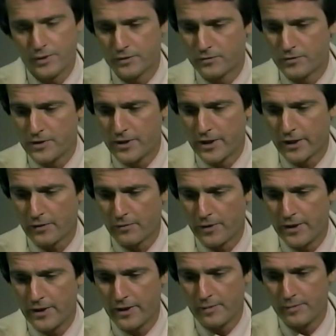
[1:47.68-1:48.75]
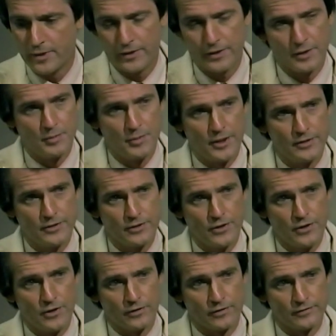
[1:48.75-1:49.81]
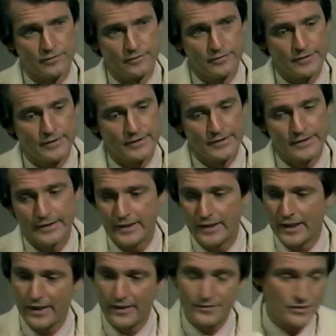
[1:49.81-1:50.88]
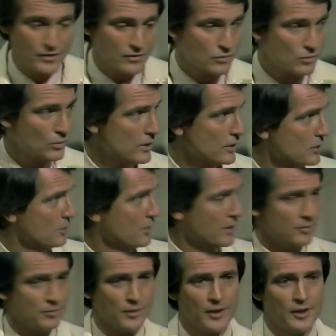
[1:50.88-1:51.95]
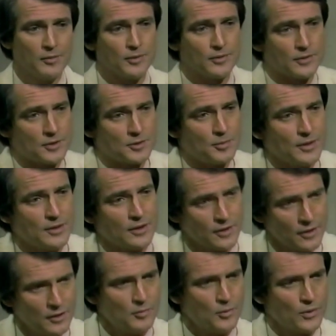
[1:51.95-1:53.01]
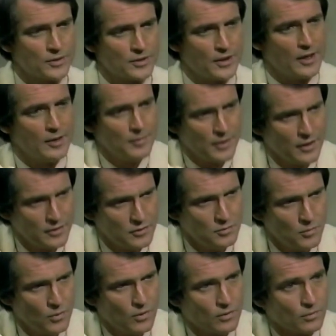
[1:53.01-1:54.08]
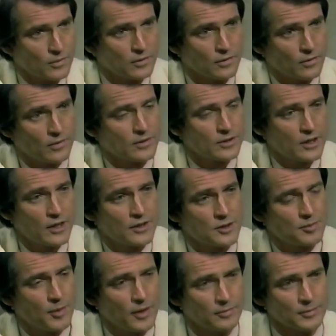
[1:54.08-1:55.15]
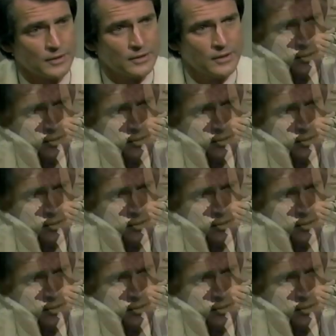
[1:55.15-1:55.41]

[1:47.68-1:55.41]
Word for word: bit of redecorating I'm not going to mind at all. I just wish we had been able to spend a little more time and do more with Laura and Scotty's apartment.